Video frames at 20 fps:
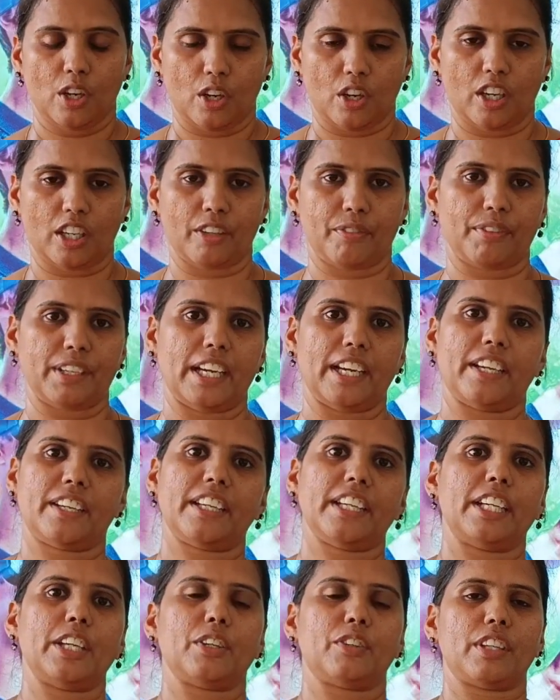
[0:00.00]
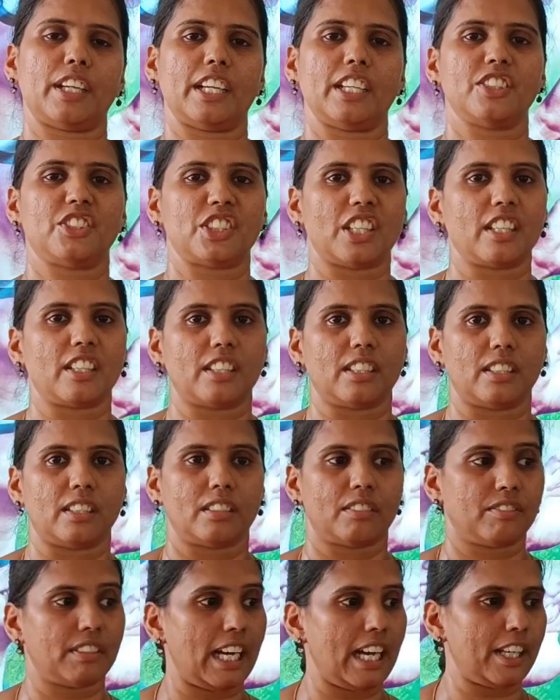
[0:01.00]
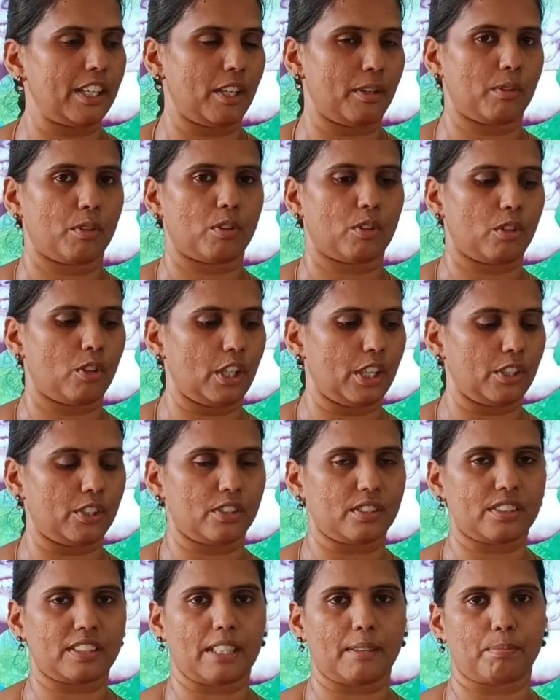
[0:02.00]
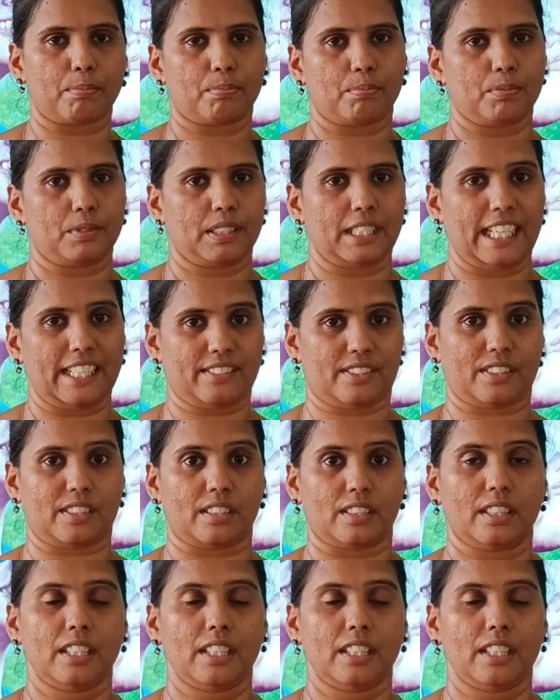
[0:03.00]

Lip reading: Or if you are entering into any jungle, where you are going to step next.